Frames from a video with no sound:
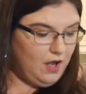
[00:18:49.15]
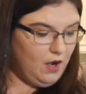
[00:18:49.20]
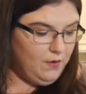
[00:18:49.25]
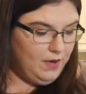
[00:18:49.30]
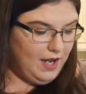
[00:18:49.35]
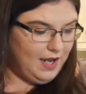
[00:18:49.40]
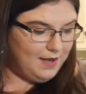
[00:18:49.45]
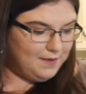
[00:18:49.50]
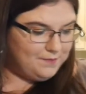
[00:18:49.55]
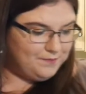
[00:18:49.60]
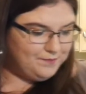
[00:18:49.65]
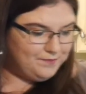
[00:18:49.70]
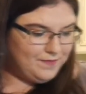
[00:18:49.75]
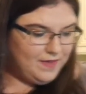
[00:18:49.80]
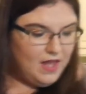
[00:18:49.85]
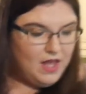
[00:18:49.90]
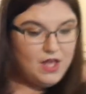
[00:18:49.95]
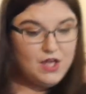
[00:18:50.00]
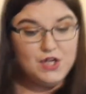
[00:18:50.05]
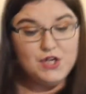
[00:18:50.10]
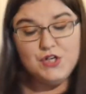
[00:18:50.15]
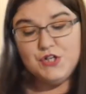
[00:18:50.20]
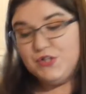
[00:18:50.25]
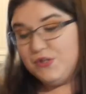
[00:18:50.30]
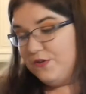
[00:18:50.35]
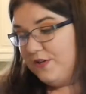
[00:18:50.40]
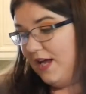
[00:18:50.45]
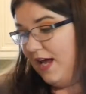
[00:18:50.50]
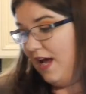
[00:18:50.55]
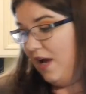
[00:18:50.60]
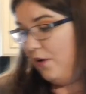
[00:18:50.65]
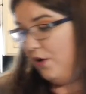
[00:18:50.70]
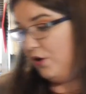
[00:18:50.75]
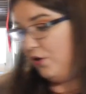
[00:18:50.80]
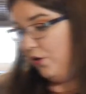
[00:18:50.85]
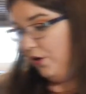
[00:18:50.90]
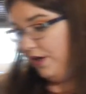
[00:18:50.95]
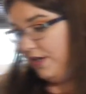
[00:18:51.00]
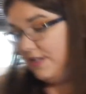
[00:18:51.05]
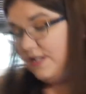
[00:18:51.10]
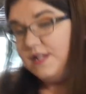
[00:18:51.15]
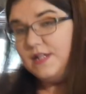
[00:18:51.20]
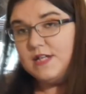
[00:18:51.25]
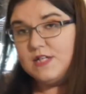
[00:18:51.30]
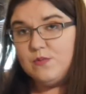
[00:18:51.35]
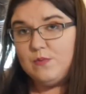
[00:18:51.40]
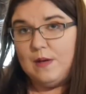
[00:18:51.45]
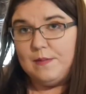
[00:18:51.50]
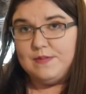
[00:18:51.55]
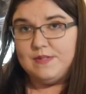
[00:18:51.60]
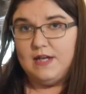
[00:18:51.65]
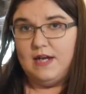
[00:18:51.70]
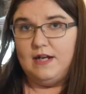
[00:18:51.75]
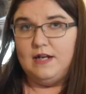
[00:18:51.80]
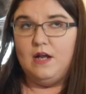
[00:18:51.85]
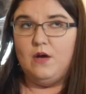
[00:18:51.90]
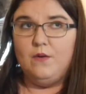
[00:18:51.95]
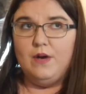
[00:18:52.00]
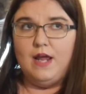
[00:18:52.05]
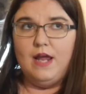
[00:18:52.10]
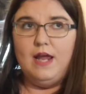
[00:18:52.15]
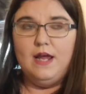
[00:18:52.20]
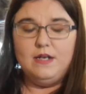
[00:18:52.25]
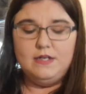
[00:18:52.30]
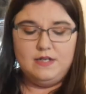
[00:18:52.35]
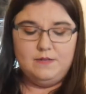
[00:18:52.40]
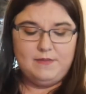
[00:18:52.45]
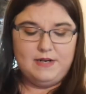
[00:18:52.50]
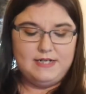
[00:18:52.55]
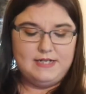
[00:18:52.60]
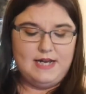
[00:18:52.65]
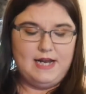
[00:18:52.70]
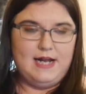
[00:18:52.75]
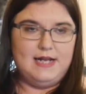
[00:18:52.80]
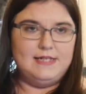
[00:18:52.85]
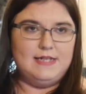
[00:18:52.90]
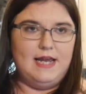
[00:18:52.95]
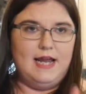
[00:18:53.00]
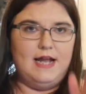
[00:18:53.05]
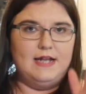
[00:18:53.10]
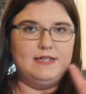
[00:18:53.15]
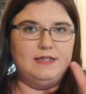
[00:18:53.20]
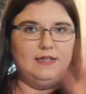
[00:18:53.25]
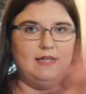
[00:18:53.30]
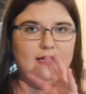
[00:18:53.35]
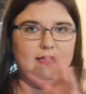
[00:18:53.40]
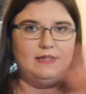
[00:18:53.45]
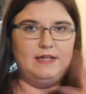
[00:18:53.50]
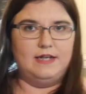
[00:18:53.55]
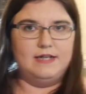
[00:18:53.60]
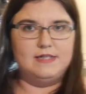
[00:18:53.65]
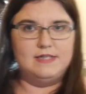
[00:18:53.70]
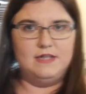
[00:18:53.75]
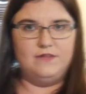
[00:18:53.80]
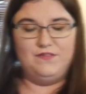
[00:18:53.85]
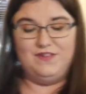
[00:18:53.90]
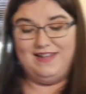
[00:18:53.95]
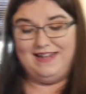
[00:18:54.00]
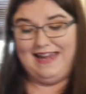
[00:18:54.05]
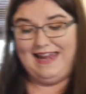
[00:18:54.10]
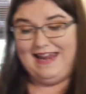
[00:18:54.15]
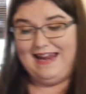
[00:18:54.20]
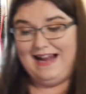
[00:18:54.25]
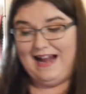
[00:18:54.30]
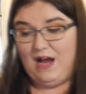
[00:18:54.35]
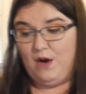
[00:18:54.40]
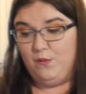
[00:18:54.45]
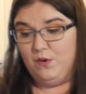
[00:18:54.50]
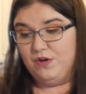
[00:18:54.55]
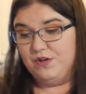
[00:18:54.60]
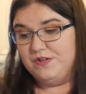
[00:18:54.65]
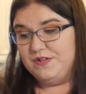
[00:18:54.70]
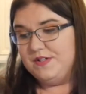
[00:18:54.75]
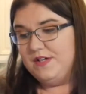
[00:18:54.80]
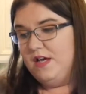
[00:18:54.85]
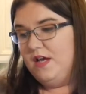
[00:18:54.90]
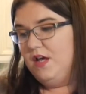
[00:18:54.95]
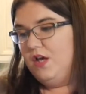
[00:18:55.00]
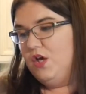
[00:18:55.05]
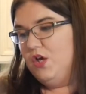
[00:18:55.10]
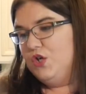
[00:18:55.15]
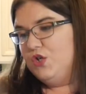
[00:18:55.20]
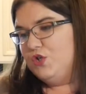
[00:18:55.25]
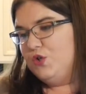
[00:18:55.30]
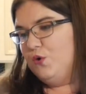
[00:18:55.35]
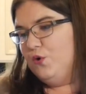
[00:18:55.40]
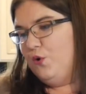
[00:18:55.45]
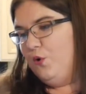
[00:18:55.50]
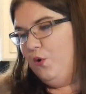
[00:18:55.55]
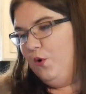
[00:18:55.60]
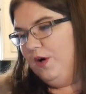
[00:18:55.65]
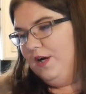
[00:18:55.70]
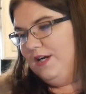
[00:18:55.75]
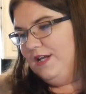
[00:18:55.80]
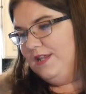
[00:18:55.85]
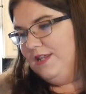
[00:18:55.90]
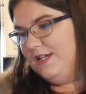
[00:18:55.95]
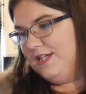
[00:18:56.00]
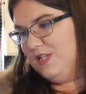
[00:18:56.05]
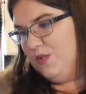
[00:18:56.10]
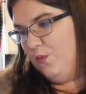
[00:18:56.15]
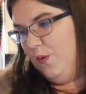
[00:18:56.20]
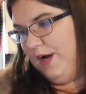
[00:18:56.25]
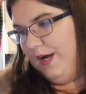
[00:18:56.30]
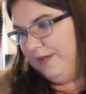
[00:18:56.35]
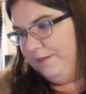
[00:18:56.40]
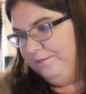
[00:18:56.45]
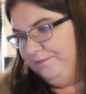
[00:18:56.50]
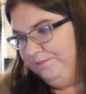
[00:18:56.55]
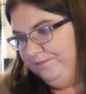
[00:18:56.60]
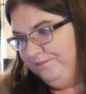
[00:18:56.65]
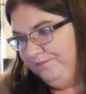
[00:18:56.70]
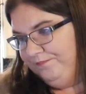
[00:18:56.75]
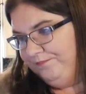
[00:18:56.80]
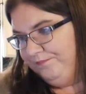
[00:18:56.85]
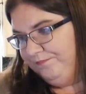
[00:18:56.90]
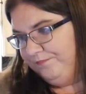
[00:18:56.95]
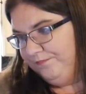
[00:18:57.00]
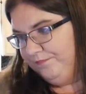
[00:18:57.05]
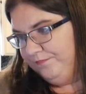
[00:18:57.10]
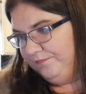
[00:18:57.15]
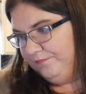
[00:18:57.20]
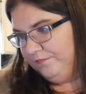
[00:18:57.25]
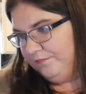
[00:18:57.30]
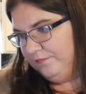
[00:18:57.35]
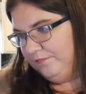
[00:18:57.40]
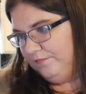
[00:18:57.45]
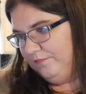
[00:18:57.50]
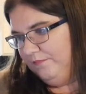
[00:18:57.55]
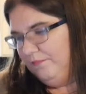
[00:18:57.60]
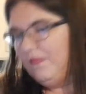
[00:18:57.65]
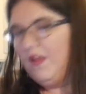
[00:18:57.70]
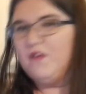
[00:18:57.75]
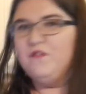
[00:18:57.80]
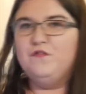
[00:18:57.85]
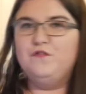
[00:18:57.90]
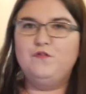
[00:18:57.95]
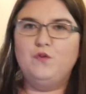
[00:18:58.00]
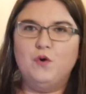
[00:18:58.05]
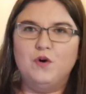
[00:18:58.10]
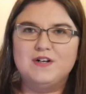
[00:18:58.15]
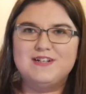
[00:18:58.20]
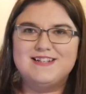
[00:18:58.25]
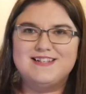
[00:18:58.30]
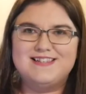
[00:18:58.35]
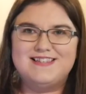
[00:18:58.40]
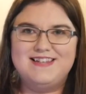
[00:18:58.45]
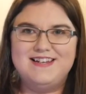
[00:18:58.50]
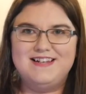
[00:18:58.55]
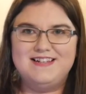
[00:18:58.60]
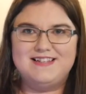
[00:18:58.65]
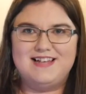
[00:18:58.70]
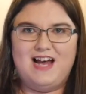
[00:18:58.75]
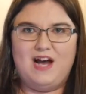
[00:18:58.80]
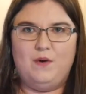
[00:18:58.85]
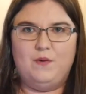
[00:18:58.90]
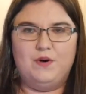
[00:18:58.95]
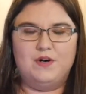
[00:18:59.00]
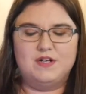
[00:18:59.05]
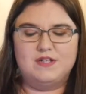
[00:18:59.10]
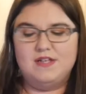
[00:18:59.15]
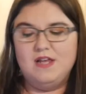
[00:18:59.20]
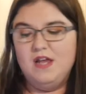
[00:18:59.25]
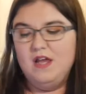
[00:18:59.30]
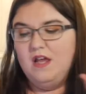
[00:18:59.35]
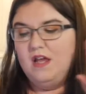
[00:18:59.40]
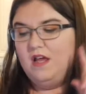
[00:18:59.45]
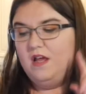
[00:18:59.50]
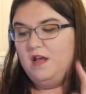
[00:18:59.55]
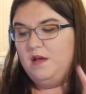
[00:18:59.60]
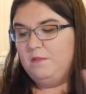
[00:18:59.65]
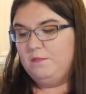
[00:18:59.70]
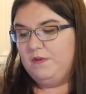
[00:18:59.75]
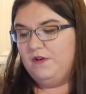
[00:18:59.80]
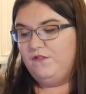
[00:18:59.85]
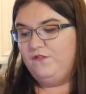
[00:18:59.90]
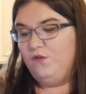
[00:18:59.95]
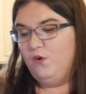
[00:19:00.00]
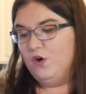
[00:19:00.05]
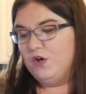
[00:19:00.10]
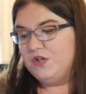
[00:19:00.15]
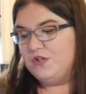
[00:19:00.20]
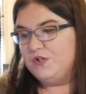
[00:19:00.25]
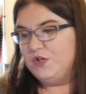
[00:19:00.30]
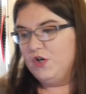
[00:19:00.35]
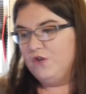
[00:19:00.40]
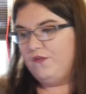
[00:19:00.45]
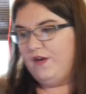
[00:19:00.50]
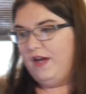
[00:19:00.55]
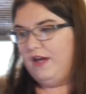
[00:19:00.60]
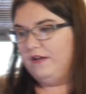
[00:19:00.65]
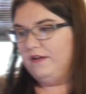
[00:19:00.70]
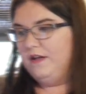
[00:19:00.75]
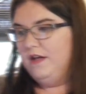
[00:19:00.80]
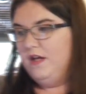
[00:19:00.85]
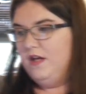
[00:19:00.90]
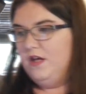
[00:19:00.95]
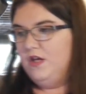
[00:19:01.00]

Okay, so now according to this website, now when I had did my dad's, I had to like let it sit for like eight hours. So according to this one, four to six hours before serving.